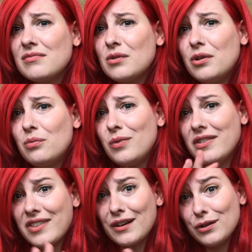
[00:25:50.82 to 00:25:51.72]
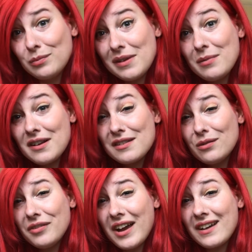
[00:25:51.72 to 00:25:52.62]
or ones that could be my
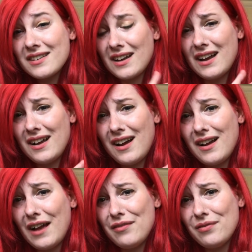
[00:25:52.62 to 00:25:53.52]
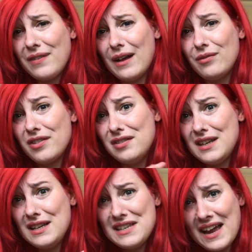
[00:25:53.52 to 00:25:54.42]
soul decks. I haven't found
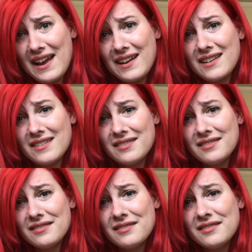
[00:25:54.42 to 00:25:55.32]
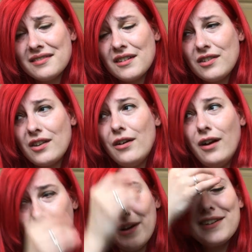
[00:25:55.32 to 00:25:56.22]
the deck, so
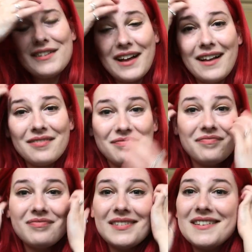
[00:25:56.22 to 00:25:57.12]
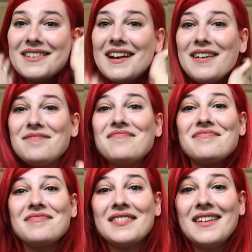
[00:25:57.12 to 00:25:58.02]
I might do that instead.
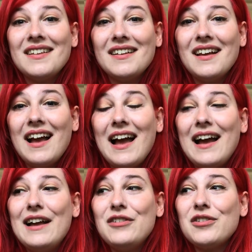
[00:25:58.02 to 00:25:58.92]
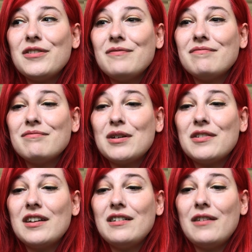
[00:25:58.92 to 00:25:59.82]
And
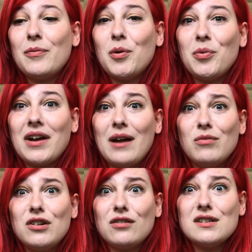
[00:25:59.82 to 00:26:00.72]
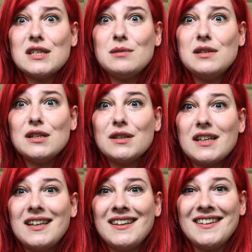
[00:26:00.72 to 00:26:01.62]
because I don't have a proper camera, you're going to see me do
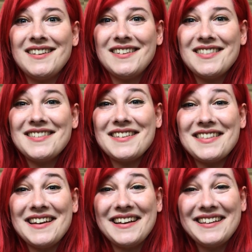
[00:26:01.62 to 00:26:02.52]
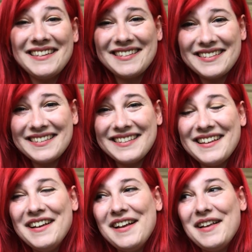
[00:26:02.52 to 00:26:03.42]
the thing.
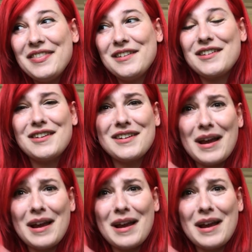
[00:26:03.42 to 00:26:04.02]
The good